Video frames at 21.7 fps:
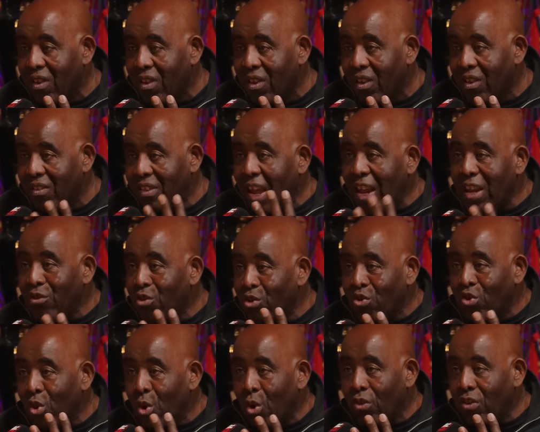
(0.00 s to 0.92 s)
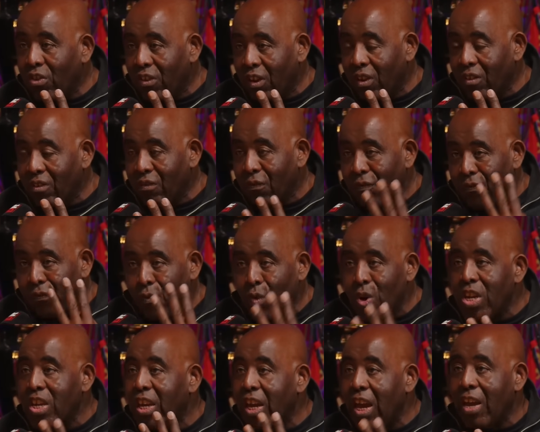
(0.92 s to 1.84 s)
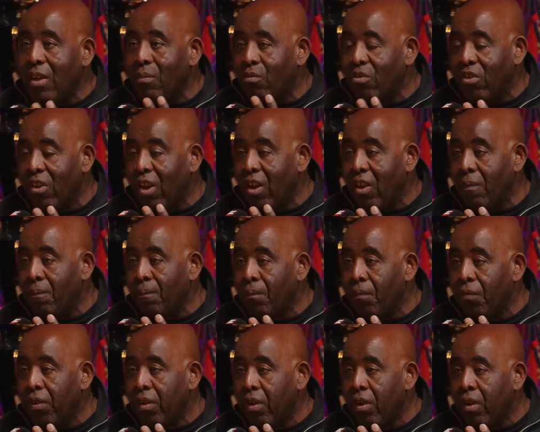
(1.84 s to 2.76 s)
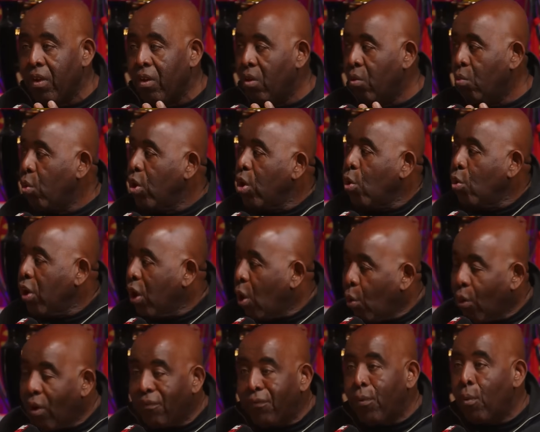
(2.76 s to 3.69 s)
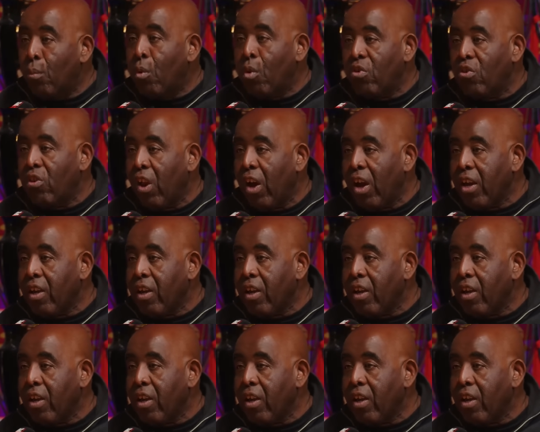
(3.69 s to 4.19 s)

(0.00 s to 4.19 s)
Dangerous conduct, 3 games, yeah? We all know what football's like.